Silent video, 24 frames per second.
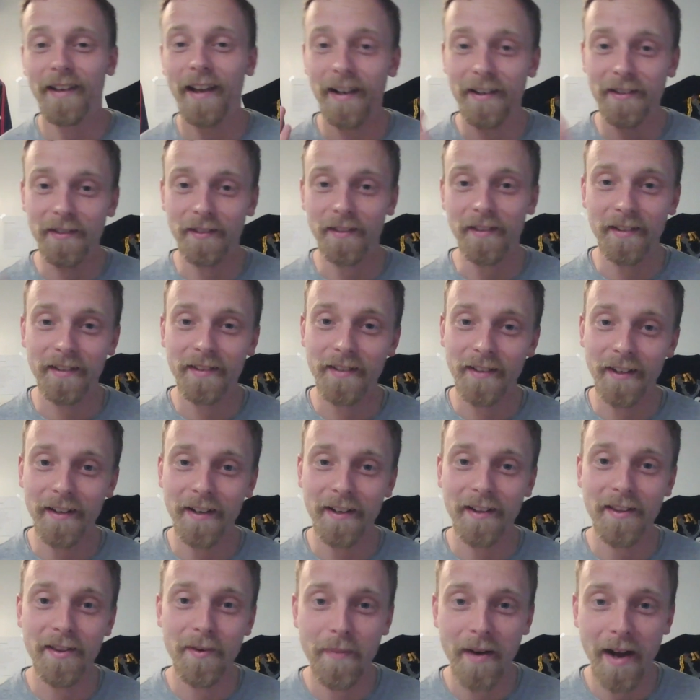actually
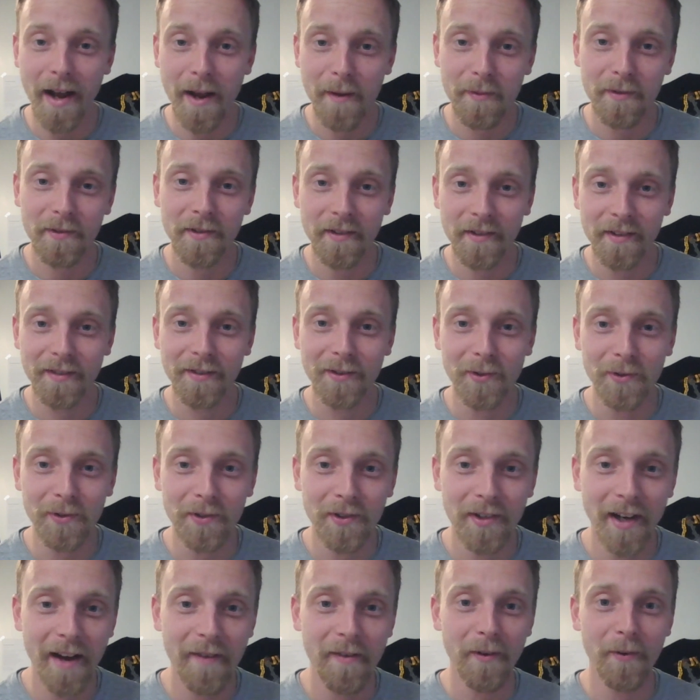study the Bible in
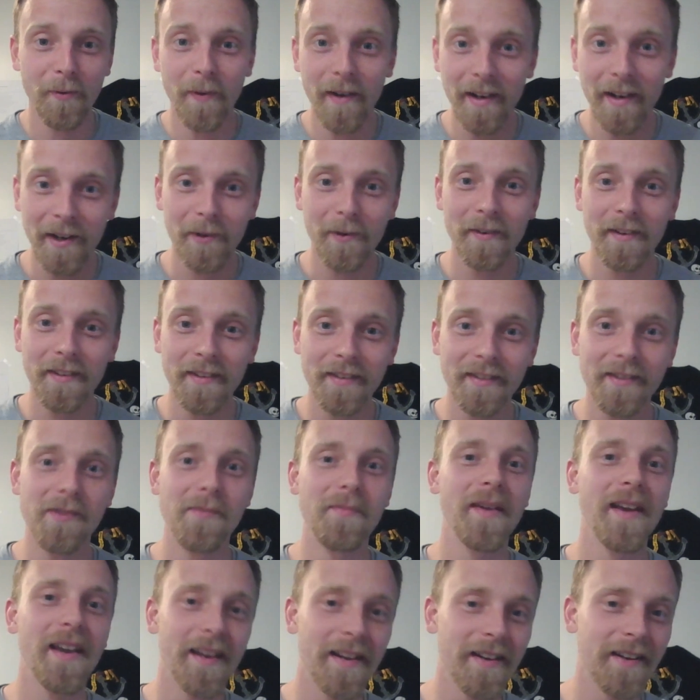school, have a rigorous
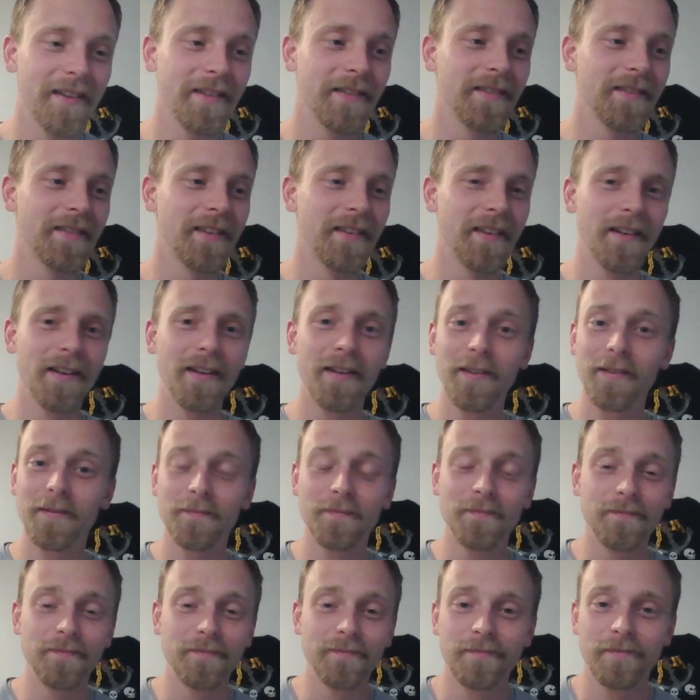humanities
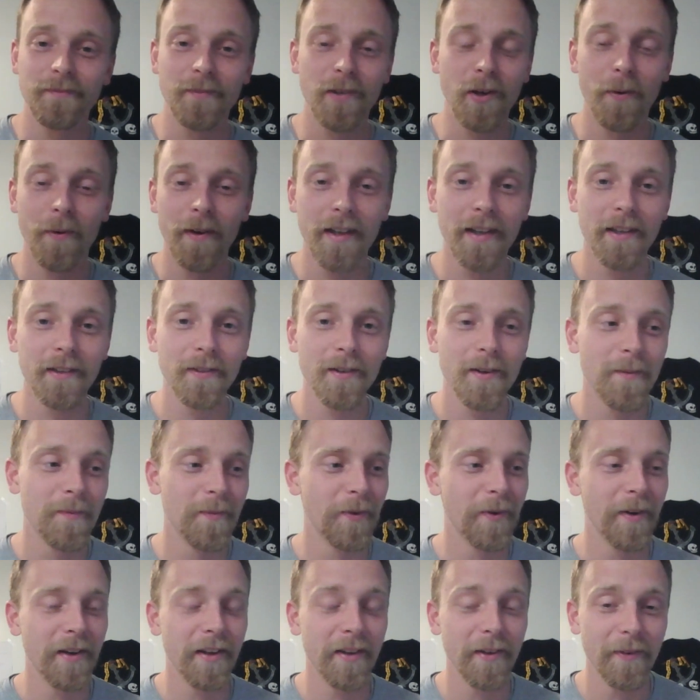
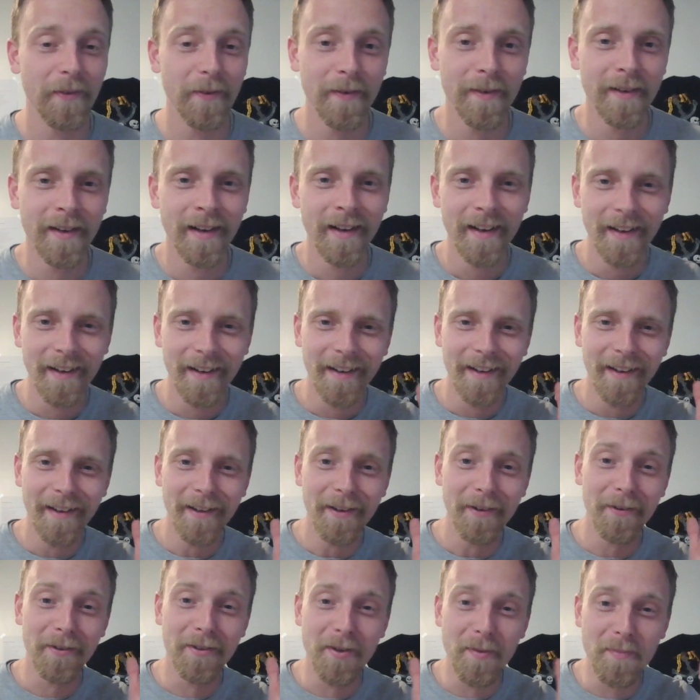curriculum where
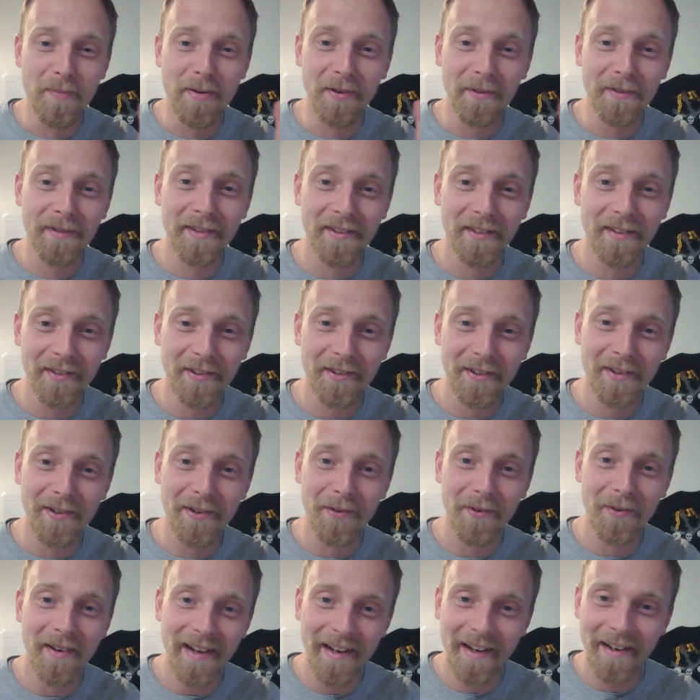you're supposed to learn
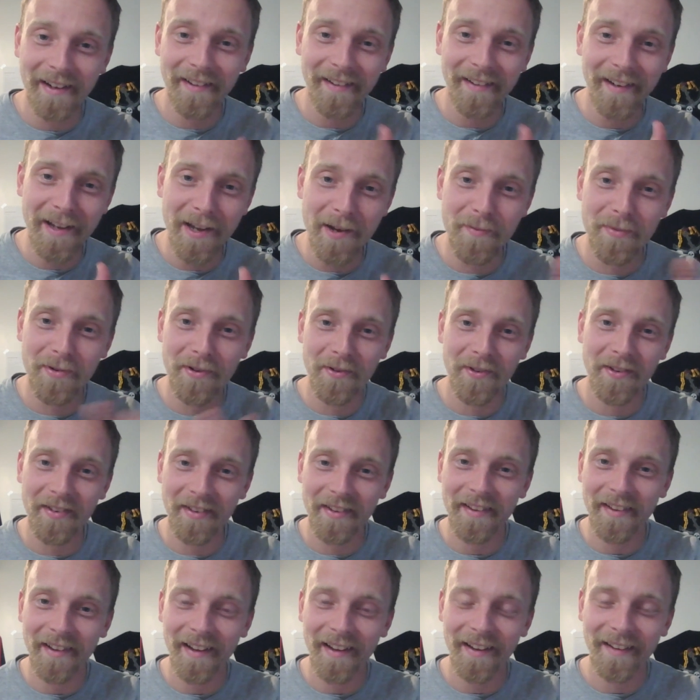Greek, Hebrew,
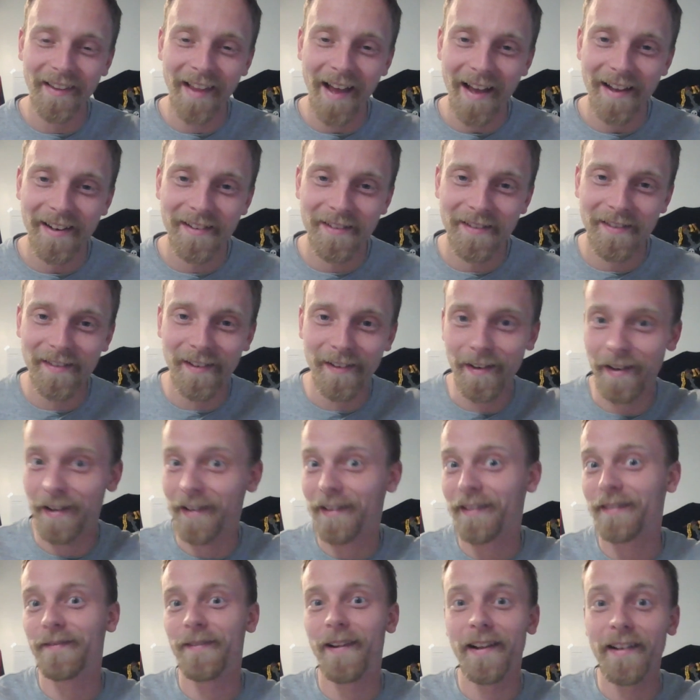and Latin
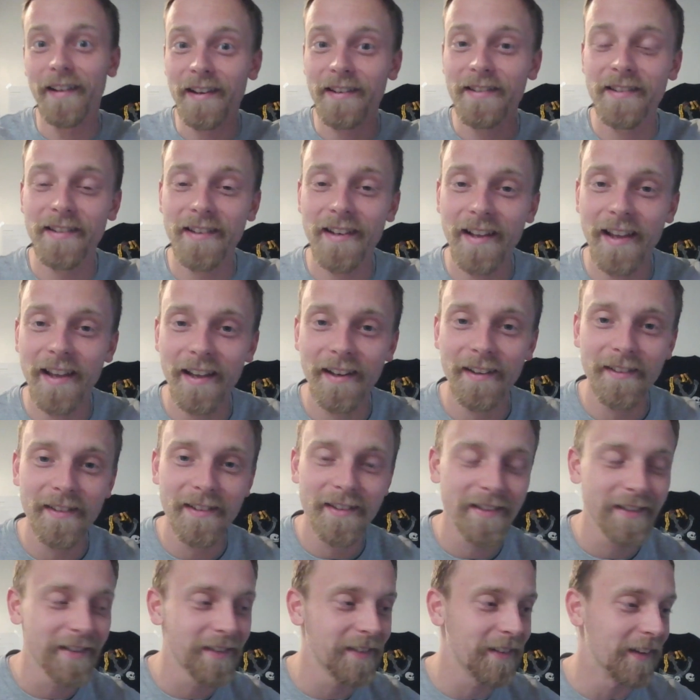in addition to
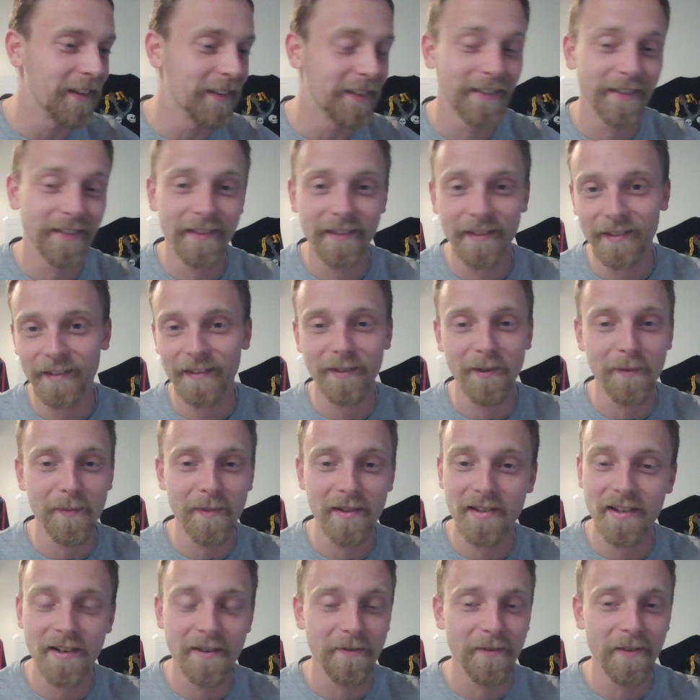English. It's so
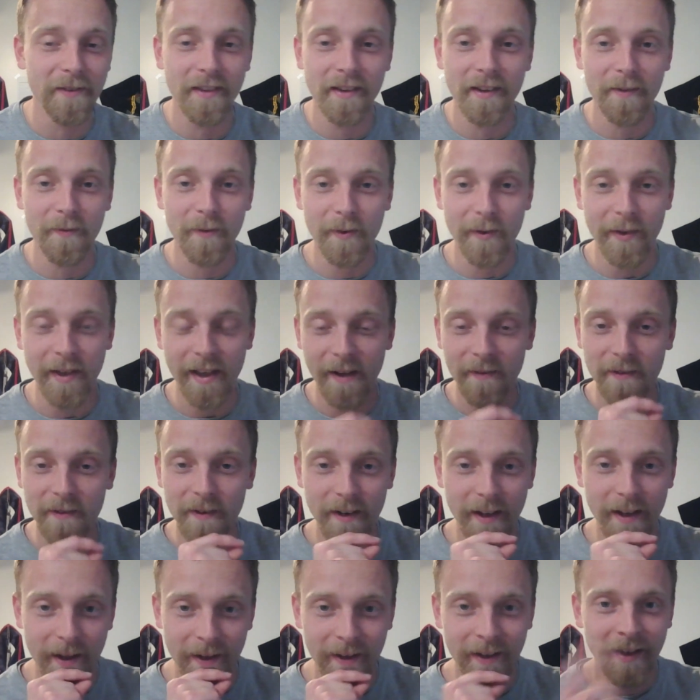much different than what we have
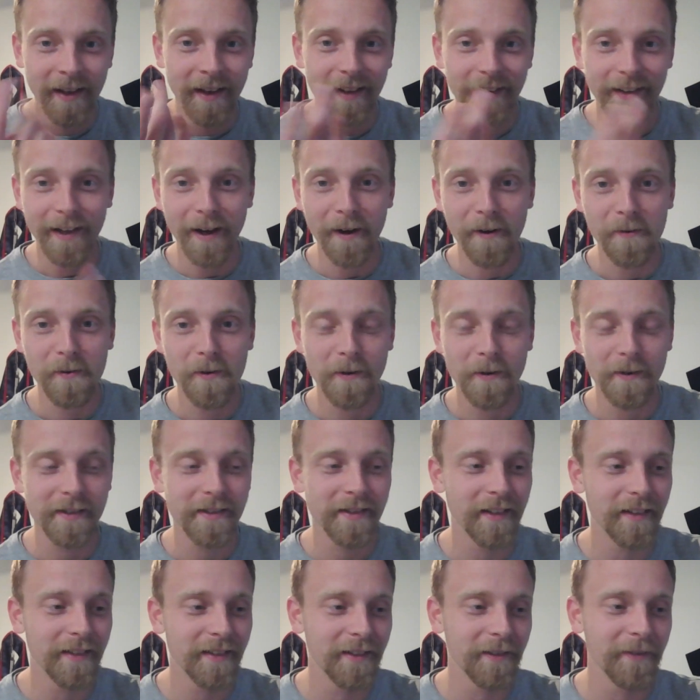today. Now, of
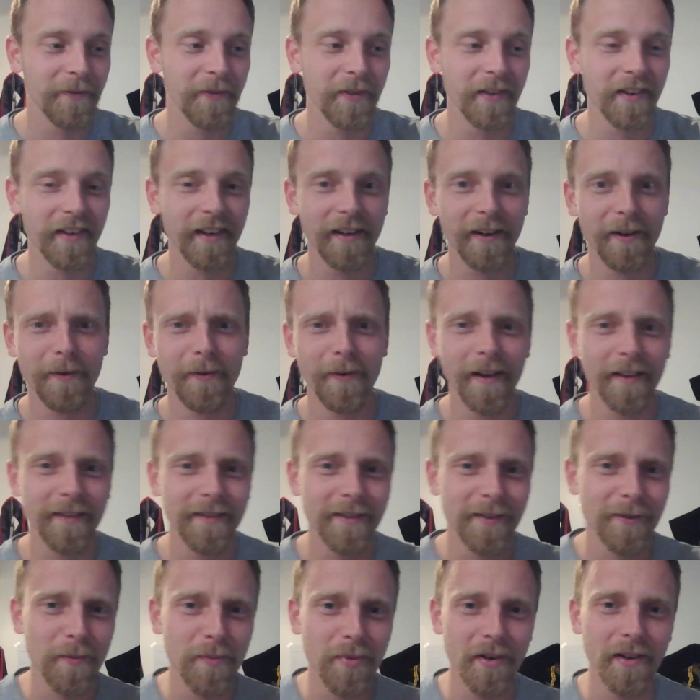course, they still feel like, oh,
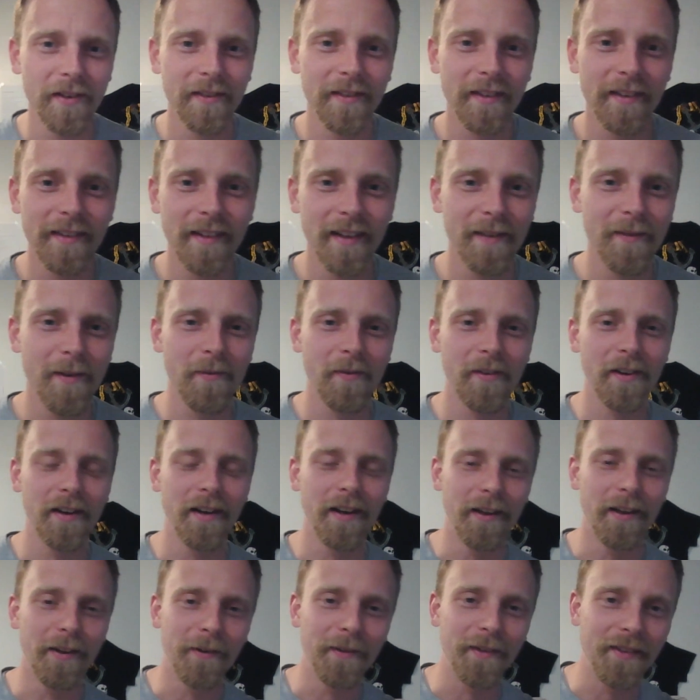that's so pointless. I'm never
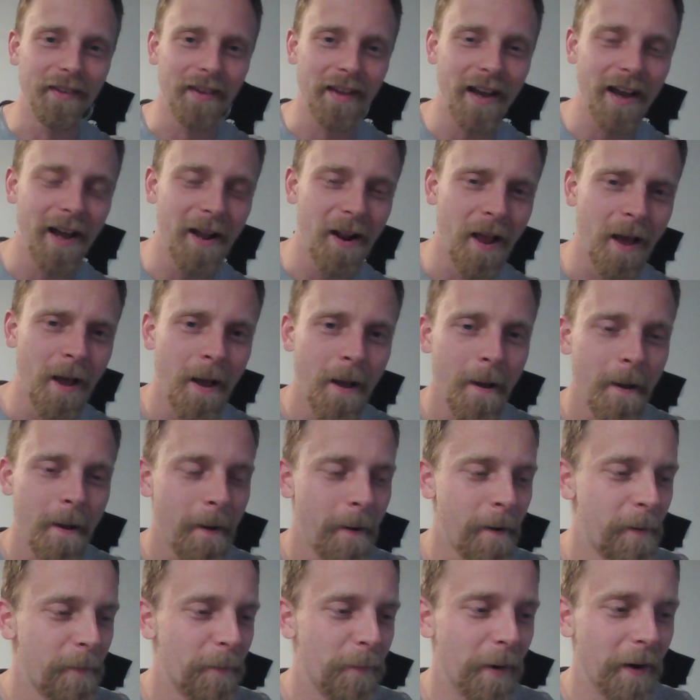going to use that.
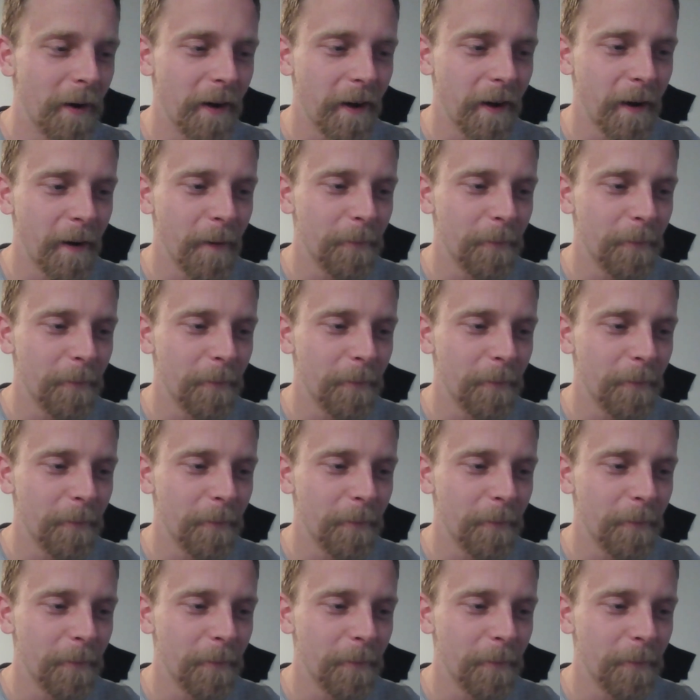But